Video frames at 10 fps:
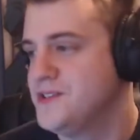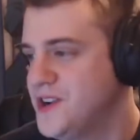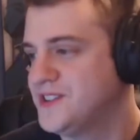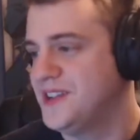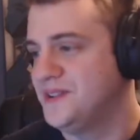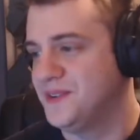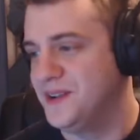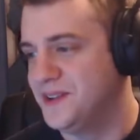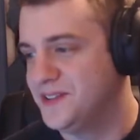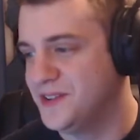sharks ain't
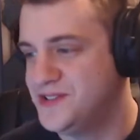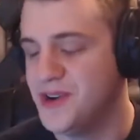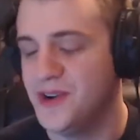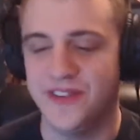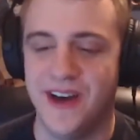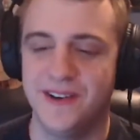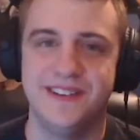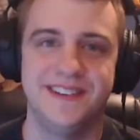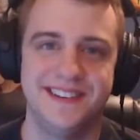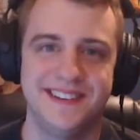real. So Joe's out,
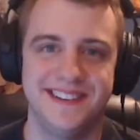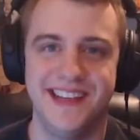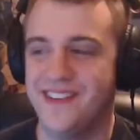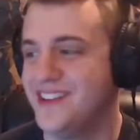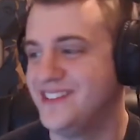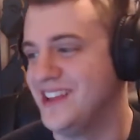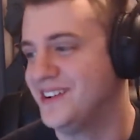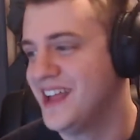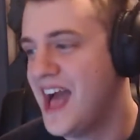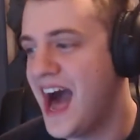Levi's
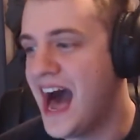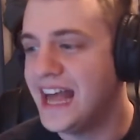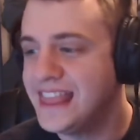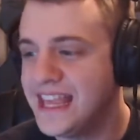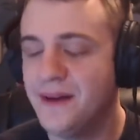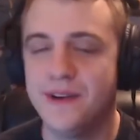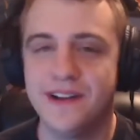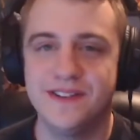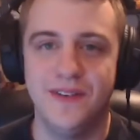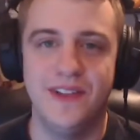out. I think I'm
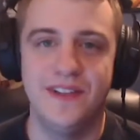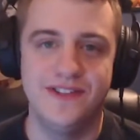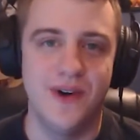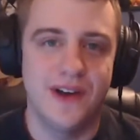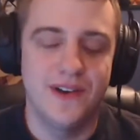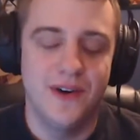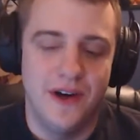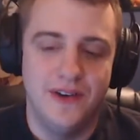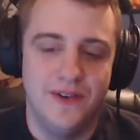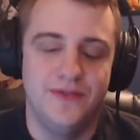going to, well, Joe, I don't know
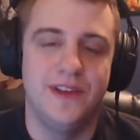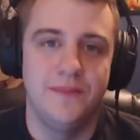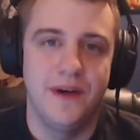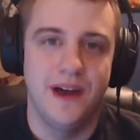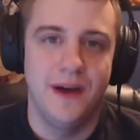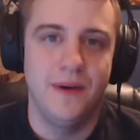how you feel about it. I'll